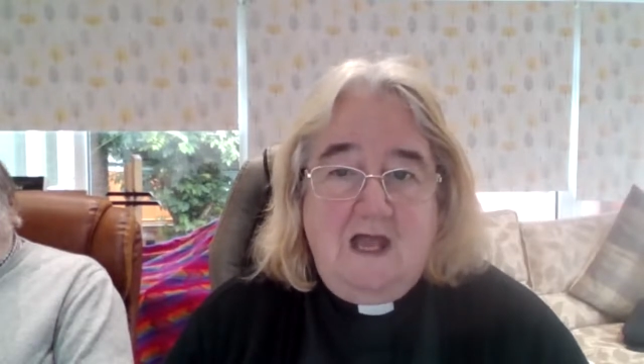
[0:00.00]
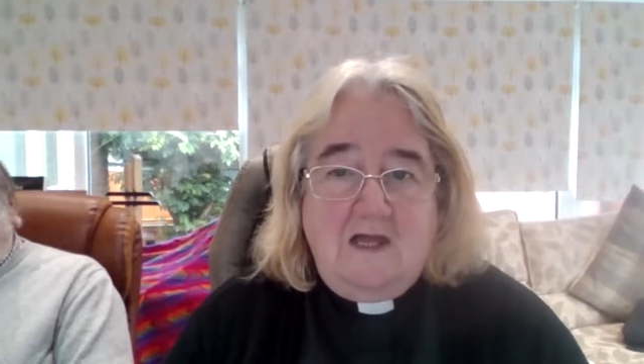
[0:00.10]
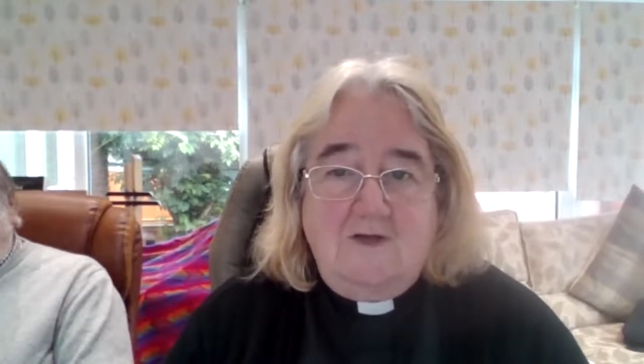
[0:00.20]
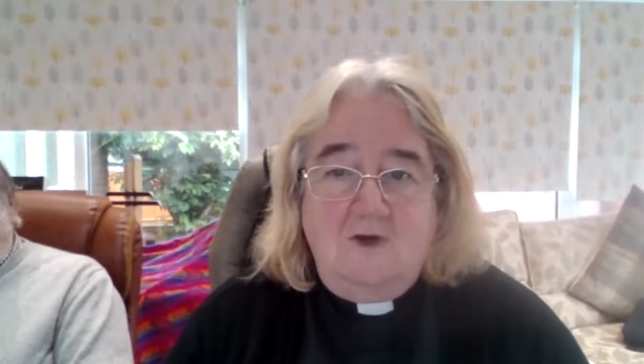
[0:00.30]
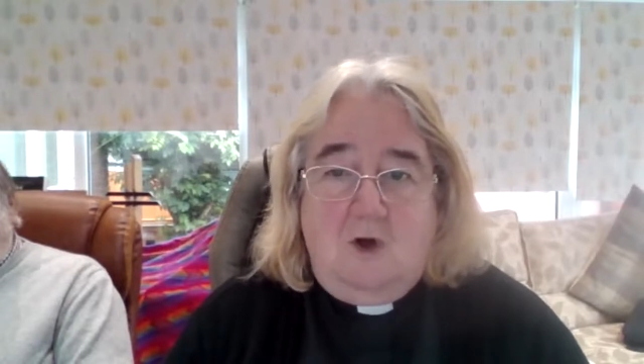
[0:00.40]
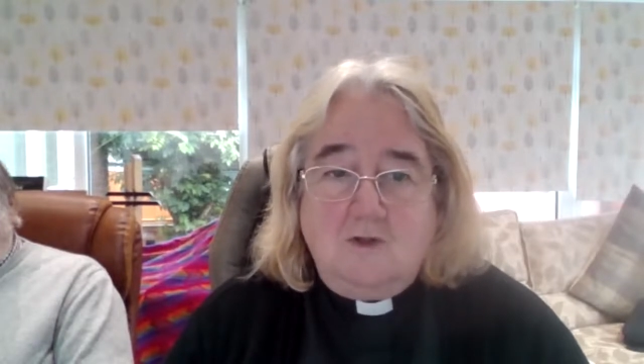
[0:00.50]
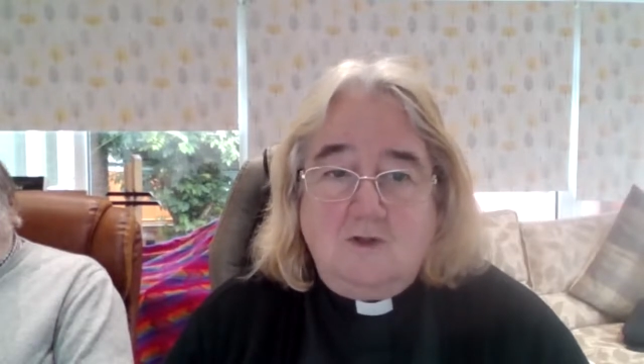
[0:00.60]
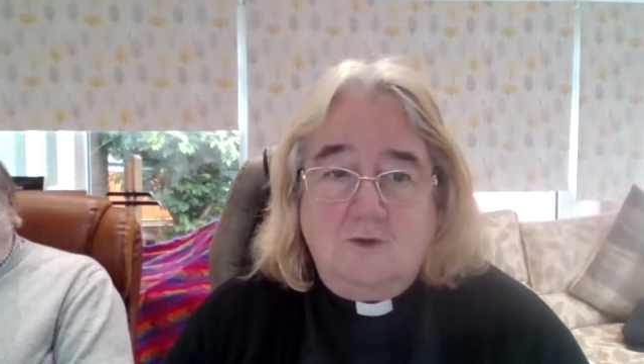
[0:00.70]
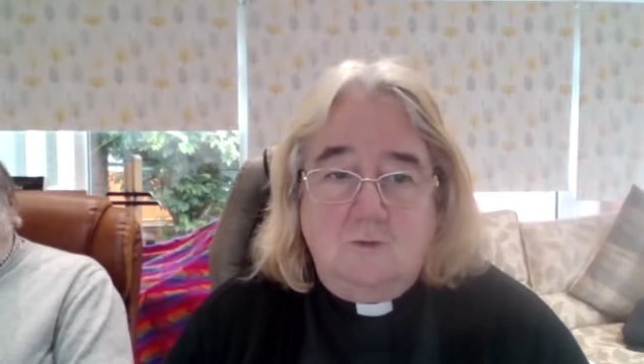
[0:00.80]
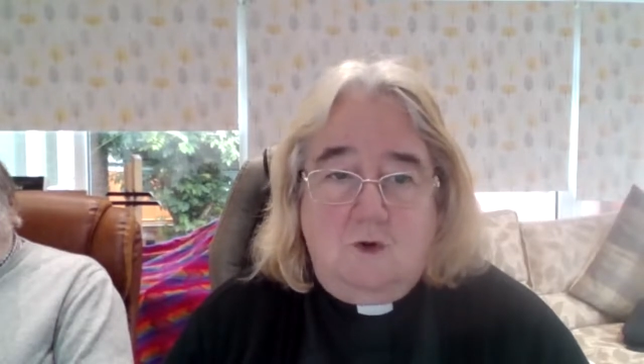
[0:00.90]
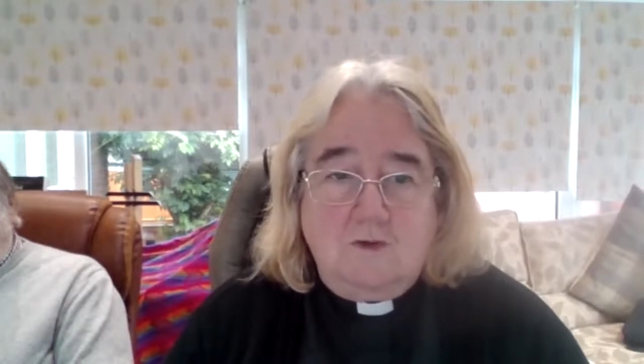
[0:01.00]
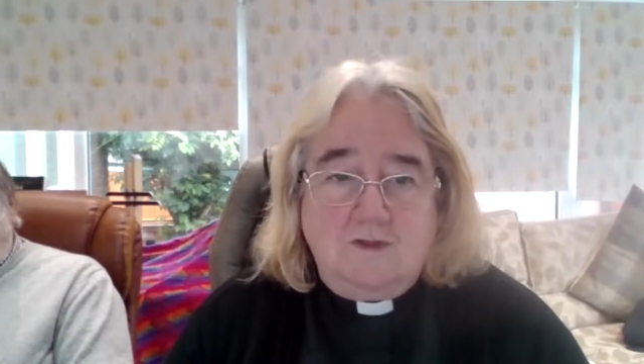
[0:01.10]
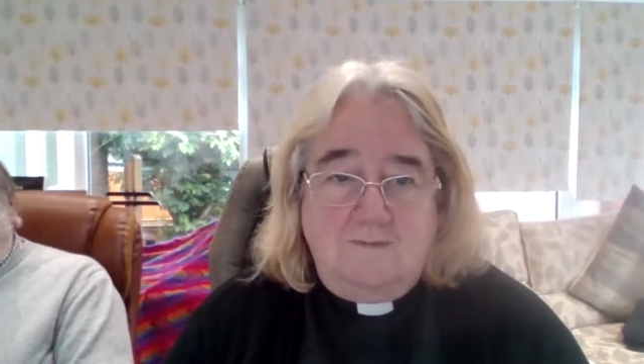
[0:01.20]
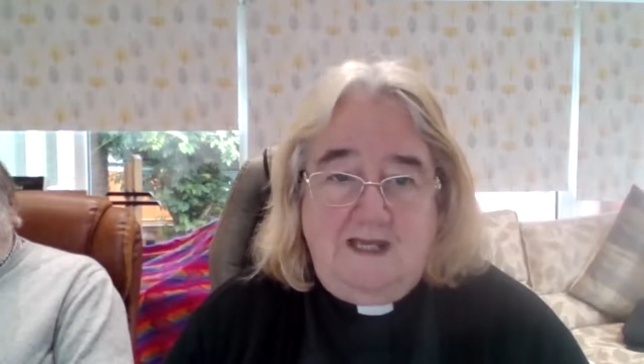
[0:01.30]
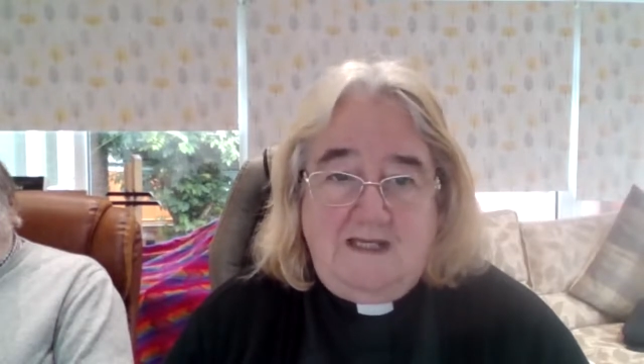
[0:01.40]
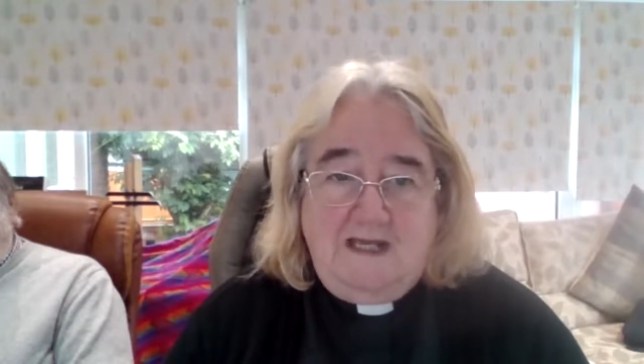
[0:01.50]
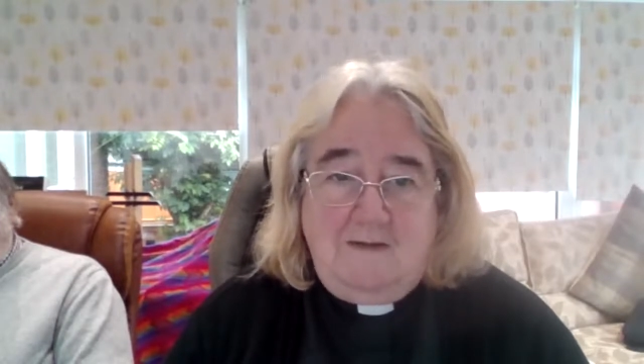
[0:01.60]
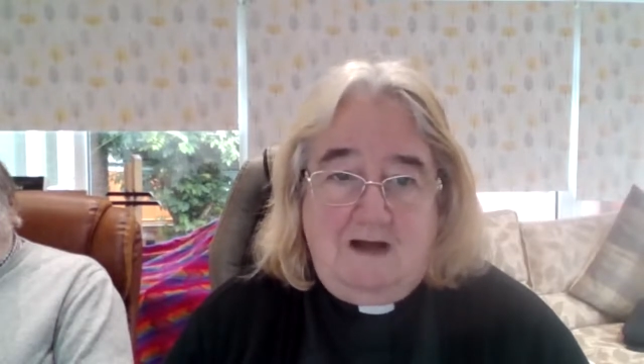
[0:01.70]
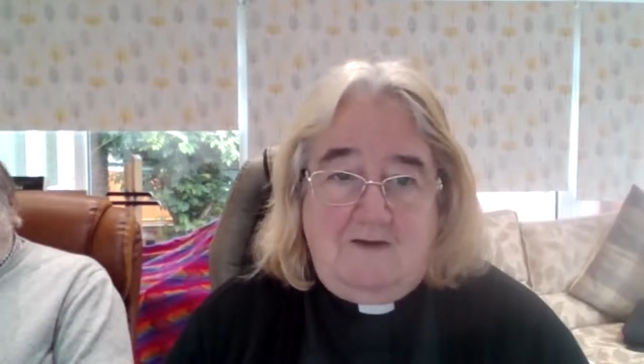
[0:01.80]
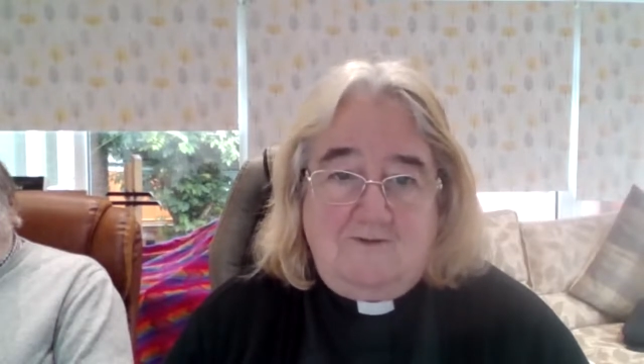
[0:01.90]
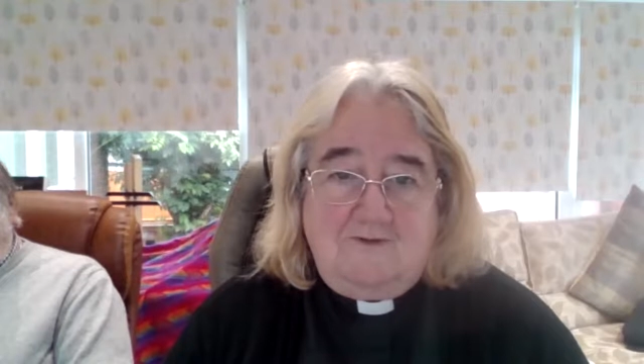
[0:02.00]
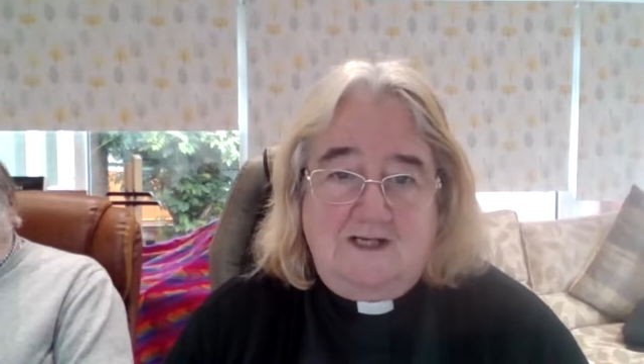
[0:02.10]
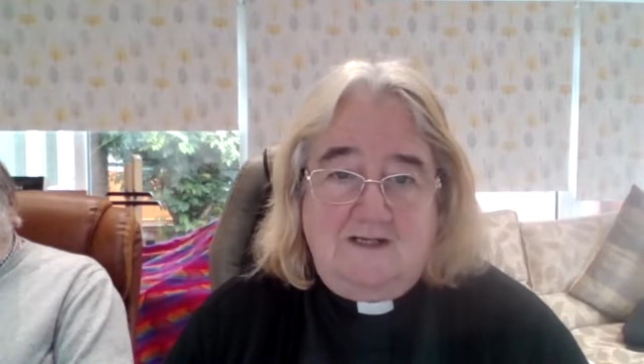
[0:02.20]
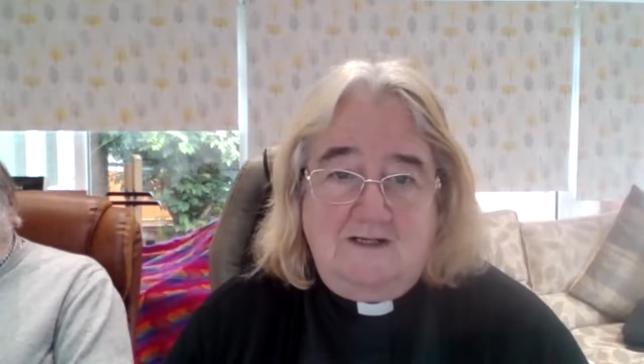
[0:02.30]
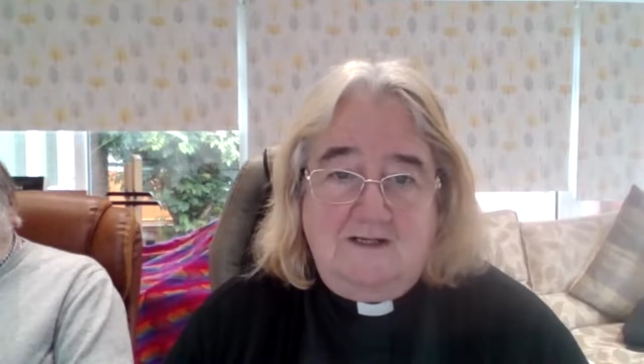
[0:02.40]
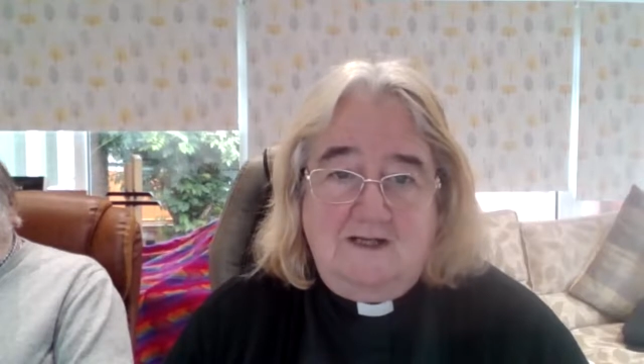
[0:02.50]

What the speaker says: and not what may come after.